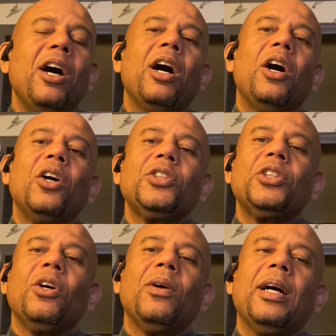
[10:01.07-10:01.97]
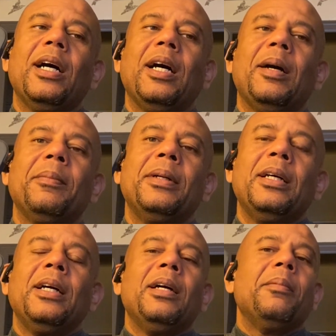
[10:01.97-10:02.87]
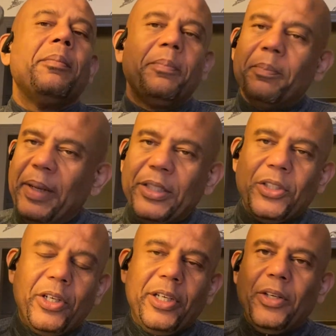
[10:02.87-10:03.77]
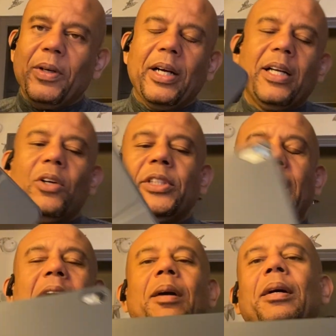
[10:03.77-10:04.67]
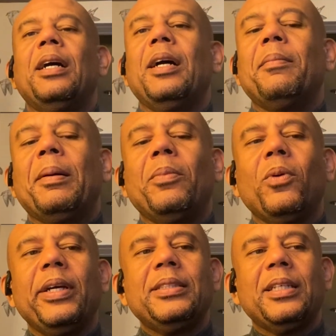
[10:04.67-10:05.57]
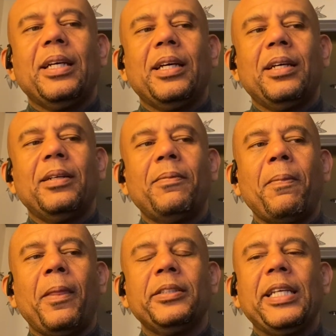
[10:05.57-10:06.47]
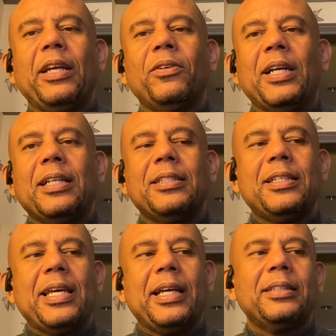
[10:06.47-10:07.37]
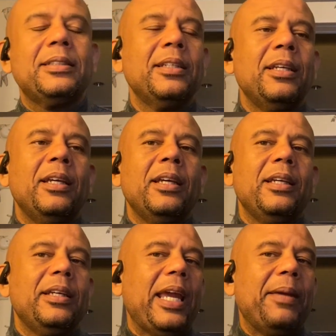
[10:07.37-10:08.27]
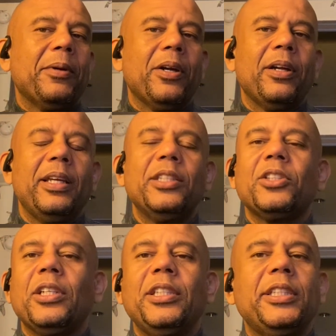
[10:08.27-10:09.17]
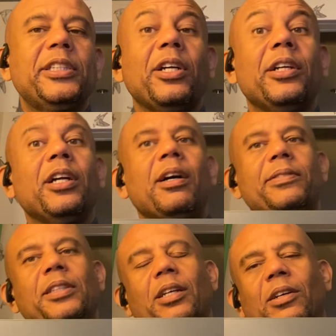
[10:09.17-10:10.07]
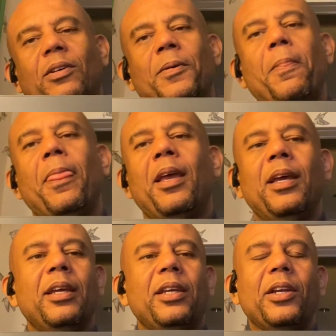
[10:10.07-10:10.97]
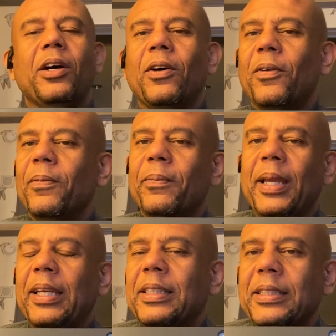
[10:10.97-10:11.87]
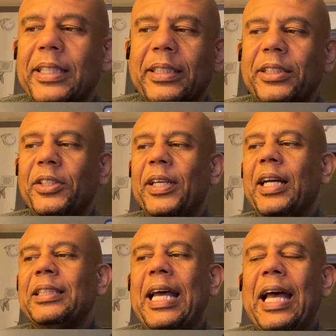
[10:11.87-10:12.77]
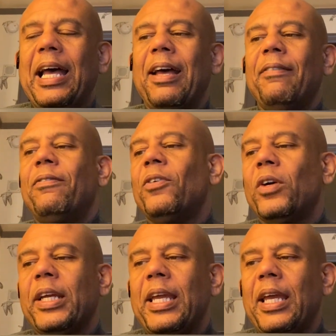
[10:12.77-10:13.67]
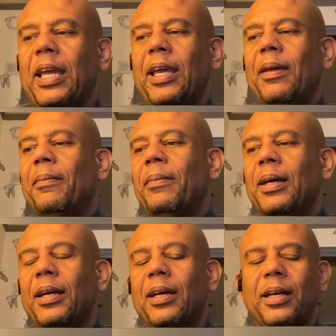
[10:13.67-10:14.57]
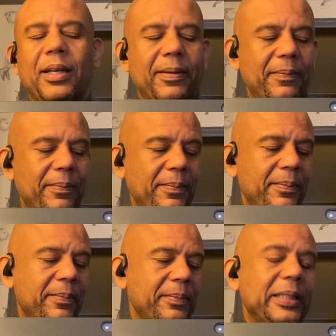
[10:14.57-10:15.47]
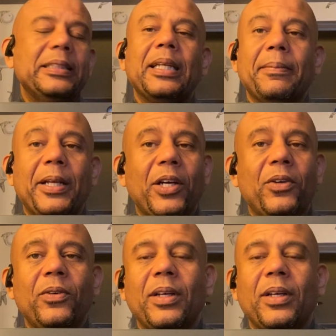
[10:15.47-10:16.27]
Also, make sure you go check out my boy's channel, Not Zadex Gamer. He's just starting off, so you know, any suggestions you guys have for him, please let him know,